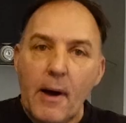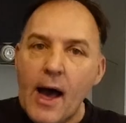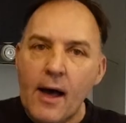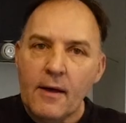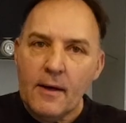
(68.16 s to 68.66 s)

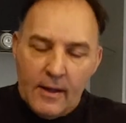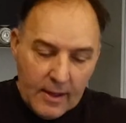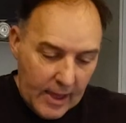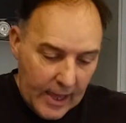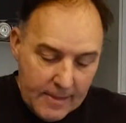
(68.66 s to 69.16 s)
But
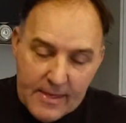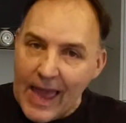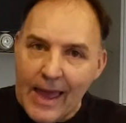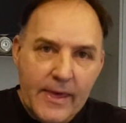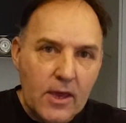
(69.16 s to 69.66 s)
in
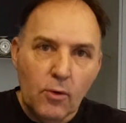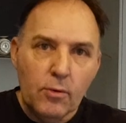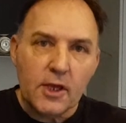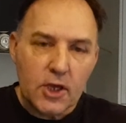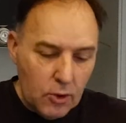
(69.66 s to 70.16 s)
any
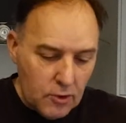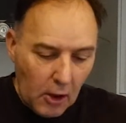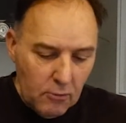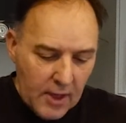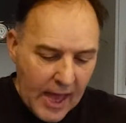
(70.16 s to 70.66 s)
order, you
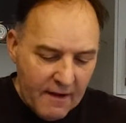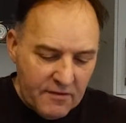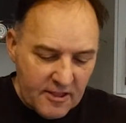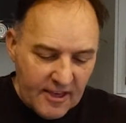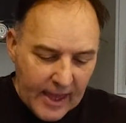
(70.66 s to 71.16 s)
don't have
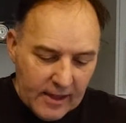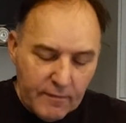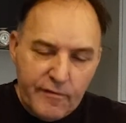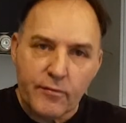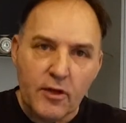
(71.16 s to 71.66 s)
to take
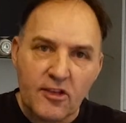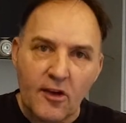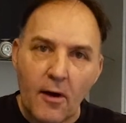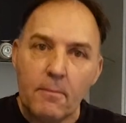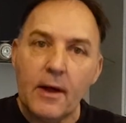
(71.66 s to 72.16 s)
them from the
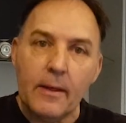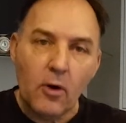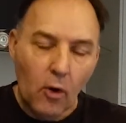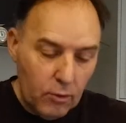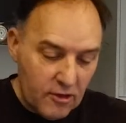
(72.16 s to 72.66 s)
top, and
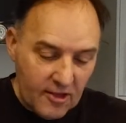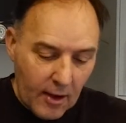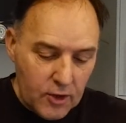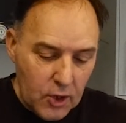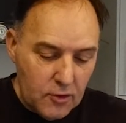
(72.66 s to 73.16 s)

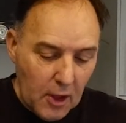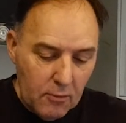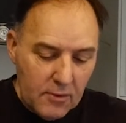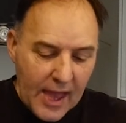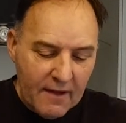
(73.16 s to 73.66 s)
also you
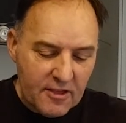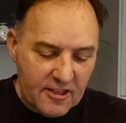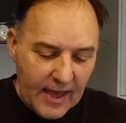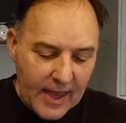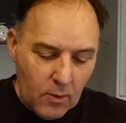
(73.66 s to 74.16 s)
don't have to
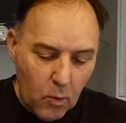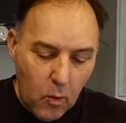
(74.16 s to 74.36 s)
take